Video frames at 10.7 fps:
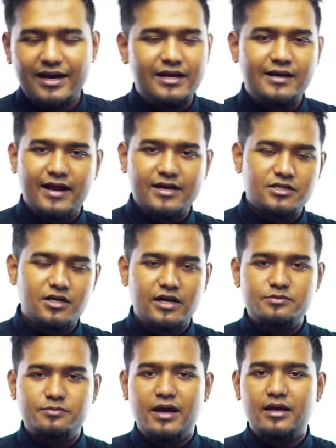any
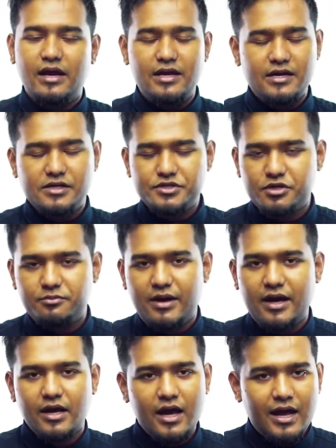nationalized bank, any registered bank,